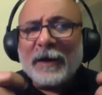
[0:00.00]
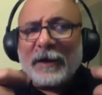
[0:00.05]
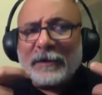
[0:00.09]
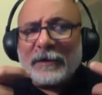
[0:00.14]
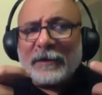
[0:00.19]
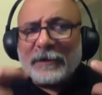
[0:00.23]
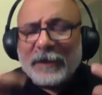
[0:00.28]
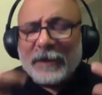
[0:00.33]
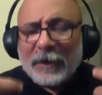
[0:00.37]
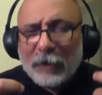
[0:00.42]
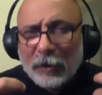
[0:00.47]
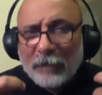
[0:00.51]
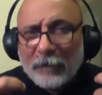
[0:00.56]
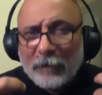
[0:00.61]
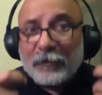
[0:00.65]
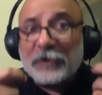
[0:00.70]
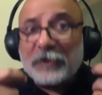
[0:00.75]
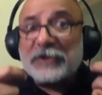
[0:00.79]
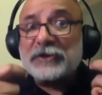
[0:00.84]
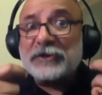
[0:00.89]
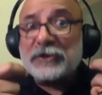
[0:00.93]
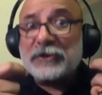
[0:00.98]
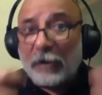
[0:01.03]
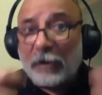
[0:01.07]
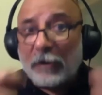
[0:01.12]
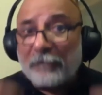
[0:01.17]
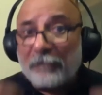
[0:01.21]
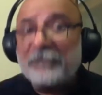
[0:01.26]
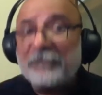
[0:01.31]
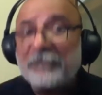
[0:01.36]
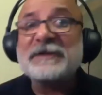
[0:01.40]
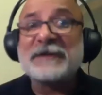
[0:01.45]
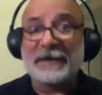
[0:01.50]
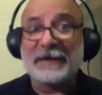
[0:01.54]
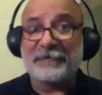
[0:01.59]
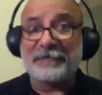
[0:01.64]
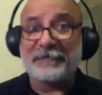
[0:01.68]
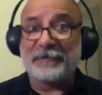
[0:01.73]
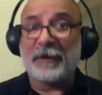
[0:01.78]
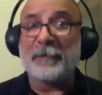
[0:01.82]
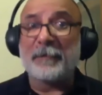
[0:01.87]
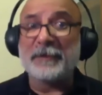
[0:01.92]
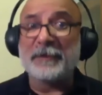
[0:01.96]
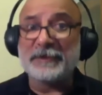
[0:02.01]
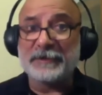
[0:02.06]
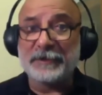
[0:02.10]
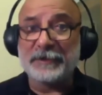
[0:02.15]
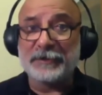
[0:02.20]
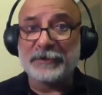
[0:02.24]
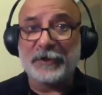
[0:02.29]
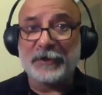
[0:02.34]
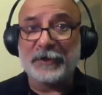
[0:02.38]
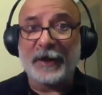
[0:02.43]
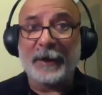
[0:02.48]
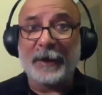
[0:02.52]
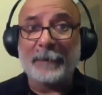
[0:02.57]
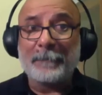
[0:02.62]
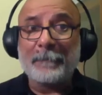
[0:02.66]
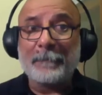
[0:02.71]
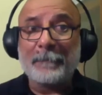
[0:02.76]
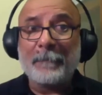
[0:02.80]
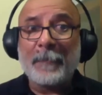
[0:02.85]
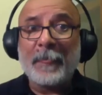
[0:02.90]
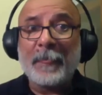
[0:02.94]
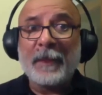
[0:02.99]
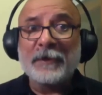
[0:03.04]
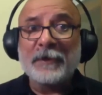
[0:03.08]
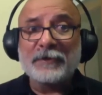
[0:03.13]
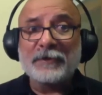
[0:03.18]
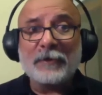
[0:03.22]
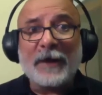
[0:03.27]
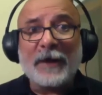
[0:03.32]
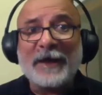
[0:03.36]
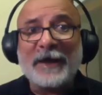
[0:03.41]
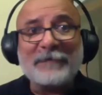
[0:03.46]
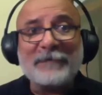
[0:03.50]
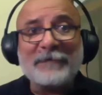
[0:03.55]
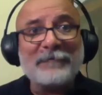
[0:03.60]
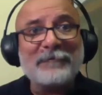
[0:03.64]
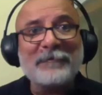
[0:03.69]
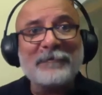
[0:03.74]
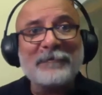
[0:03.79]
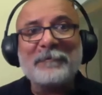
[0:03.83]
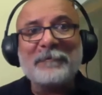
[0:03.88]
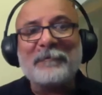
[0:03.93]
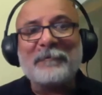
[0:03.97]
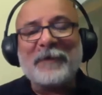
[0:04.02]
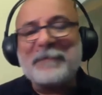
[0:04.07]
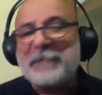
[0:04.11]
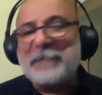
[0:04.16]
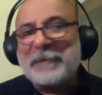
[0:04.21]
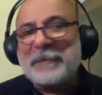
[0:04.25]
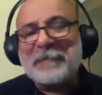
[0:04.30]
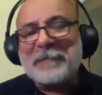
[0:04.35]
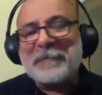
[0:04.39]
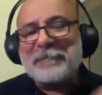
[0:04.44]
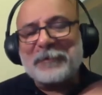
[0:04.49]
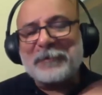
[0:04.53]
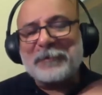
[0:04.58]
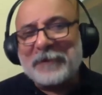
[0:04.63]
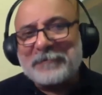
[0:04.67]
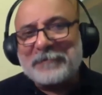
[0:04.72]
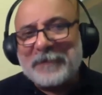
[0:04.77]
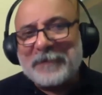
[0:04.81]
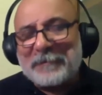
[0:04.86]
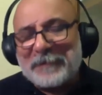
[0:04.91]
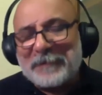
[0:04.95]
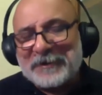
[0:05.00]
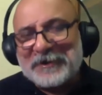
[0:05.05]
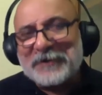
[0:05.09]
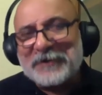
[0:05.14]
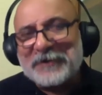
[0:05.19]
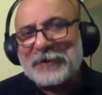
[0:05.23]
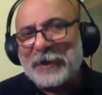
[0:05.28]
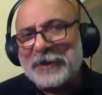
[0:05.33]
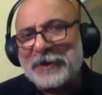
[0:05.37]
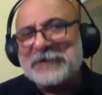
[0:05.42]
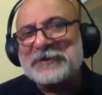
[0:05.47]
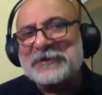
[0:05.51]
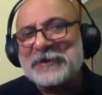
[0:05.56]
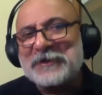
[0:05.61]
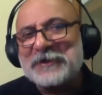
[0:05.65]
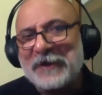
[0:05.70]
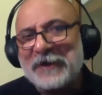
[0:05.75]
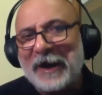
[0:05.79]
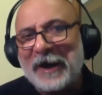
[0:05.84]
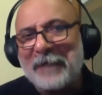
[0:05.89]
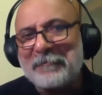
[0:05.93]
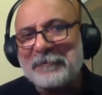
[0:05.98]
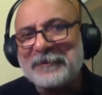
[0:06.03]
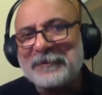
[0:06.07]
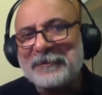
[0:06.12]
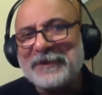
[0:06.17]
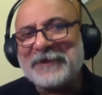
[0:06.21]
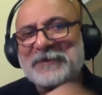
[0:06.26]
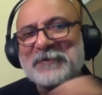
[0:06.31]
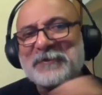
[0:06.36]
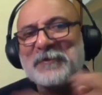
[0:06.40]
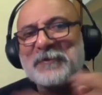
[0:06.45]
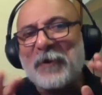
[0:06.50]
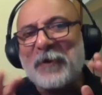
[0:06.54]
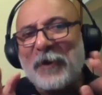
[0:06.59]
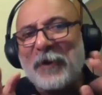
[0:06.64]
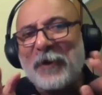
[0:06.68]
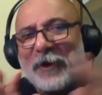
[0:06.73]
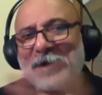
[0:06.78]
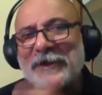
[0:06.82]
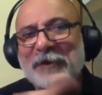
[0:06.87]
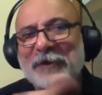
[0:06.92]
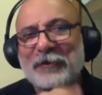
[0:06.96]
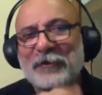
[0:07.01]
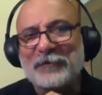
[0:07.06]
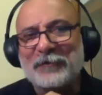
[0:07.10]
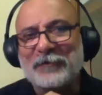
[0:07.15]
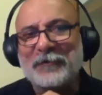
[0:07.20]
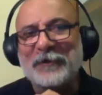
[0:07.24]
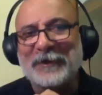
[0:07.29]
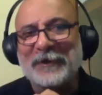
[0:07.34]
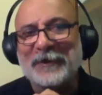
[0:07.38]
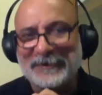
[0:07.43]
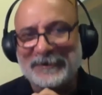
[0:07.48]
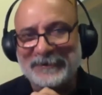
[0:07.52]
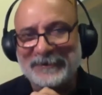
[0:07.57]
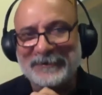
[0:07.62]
There are a lot of good softwares that have come in today. So like when people put up their pictures on Instagram, they do all the good work,